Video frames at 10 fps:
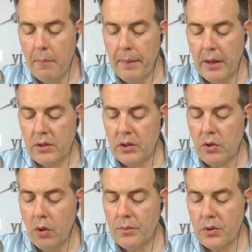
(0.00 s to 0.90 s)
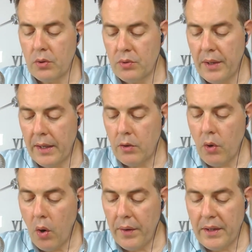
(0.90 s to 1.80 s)
Peroxisomes contain
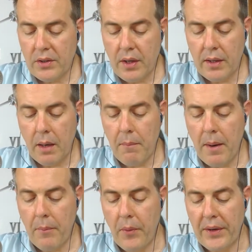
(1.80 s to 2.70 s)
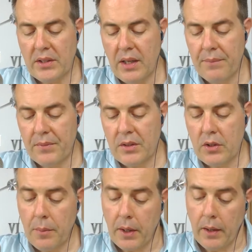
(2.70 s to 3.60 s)
no internal membranes and
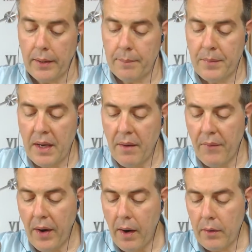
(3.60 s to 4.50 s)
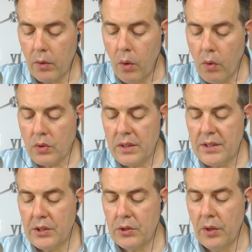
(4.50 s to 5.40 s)
typically they are closely
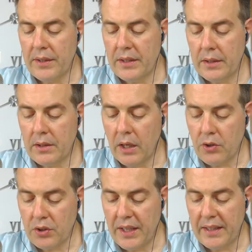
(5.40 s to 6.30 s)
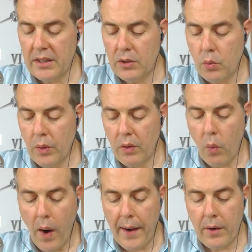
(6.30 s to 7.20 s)
associated with
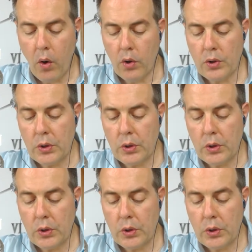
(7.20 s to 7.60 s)
one or